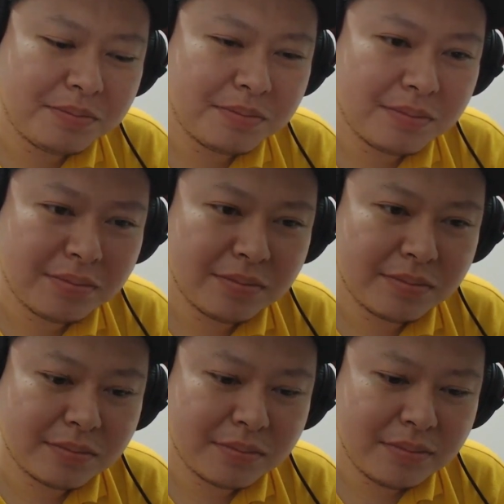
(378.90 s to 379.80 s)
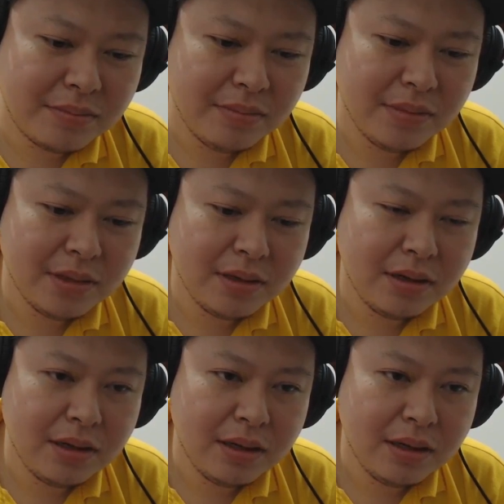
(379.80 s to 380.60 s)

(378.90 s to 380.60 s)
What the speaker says: Nobody speaks.